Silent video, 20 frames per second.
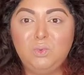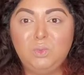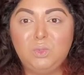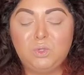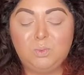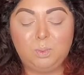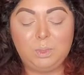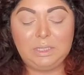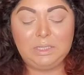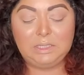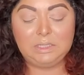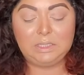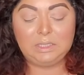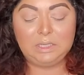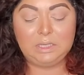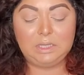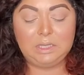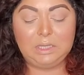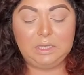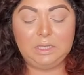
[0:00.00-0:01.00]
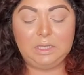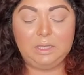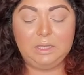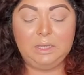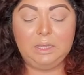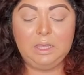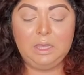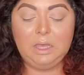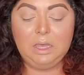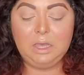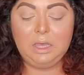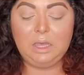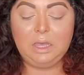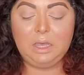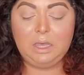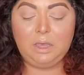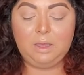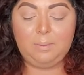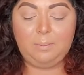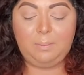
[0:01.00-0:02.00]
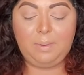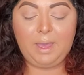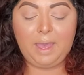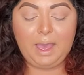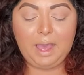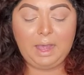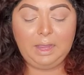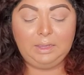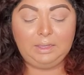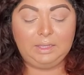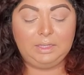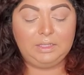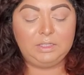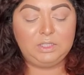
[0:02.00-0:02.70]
pizza palette.